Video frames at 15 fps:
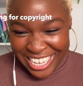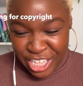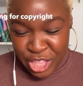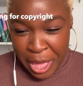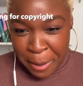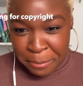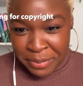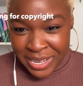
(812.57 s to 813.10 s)

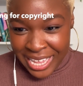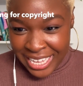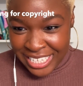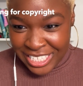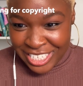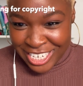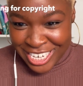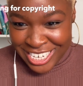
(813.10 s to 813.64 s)
That
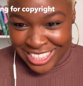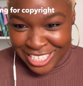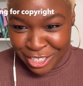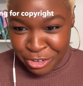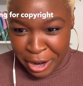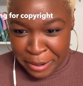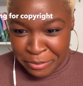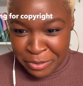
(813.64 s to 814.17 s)
blazer, the
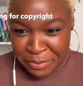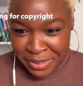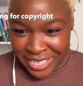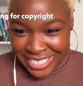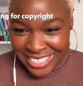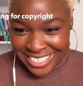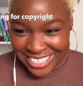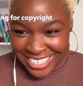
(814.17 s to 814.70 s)
striped
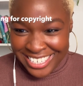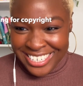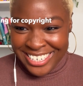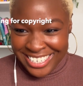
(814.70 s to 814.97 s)
blazer.